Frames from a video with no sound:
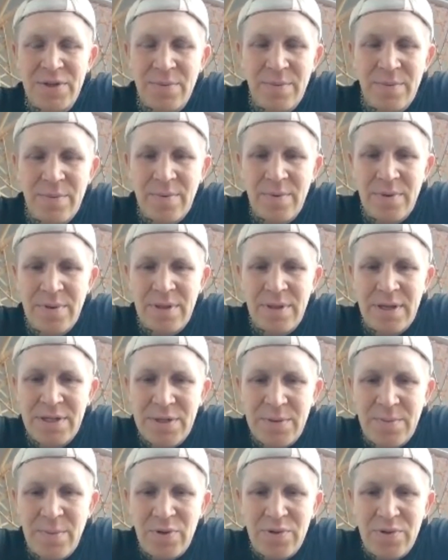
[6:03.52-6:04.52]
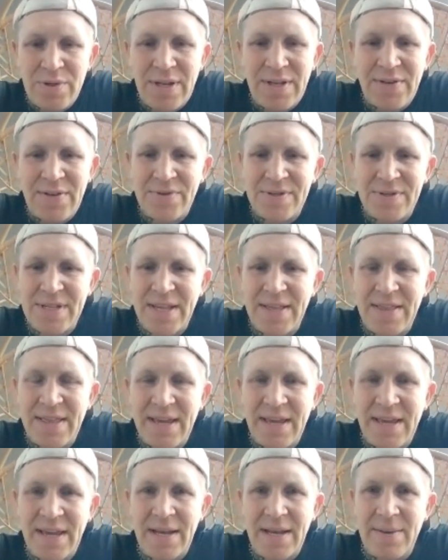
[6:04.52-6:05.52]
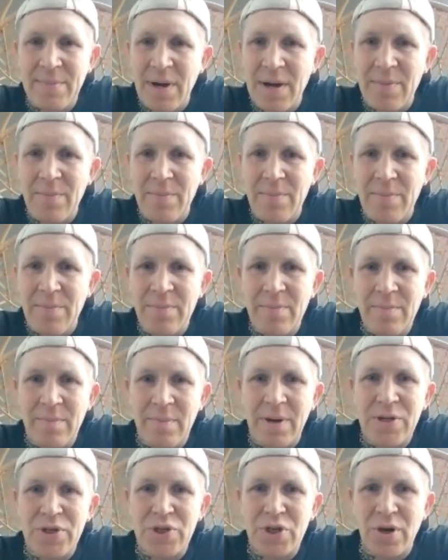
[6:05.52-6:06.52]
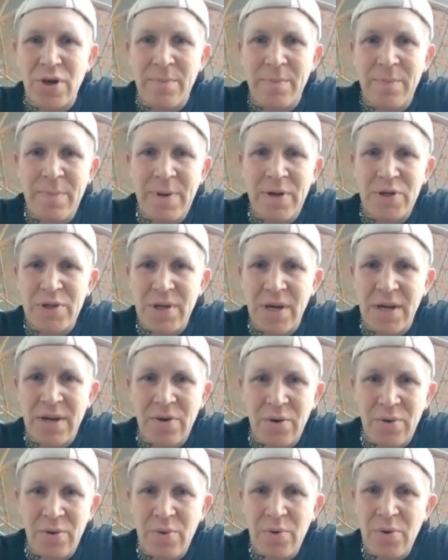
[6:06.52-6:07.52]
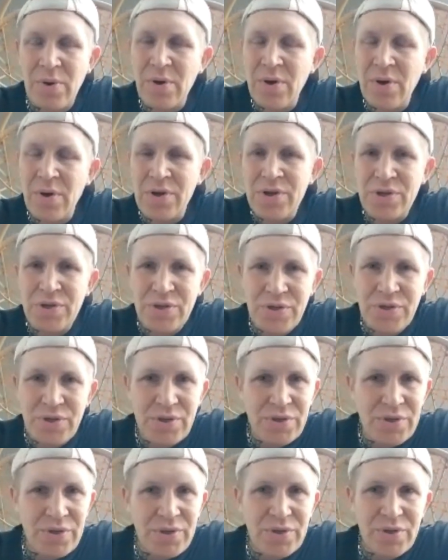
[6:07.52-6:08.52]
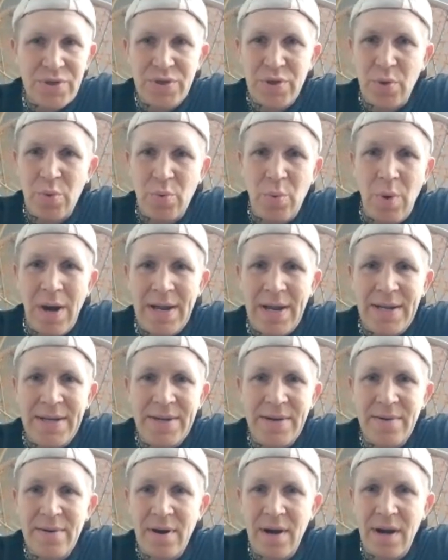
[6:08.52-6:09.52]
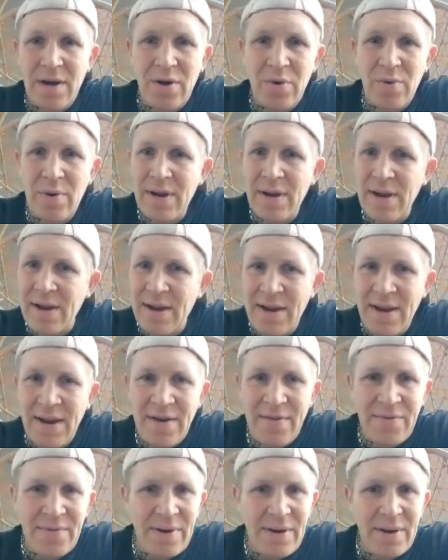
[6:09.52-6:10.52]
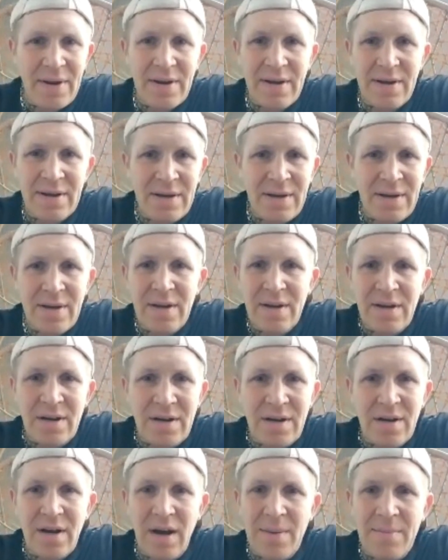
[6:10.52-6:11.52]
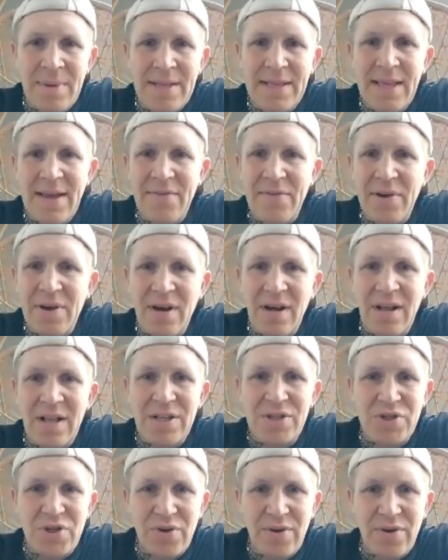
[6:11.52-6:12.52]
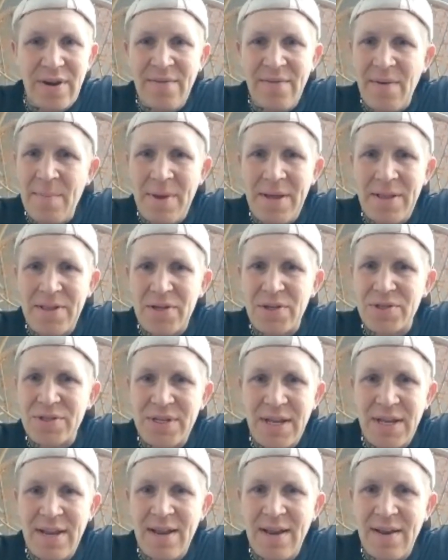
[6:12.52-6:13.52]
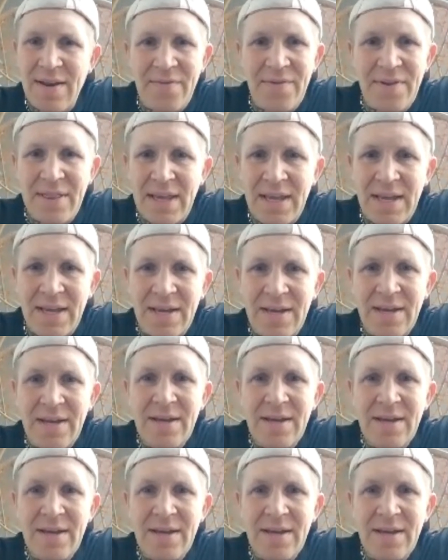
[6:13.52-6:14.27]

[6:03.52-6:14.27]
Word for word: the that's the most interesting thing in my my job because I go so wide. I go every, I meet every culture, every methods, everything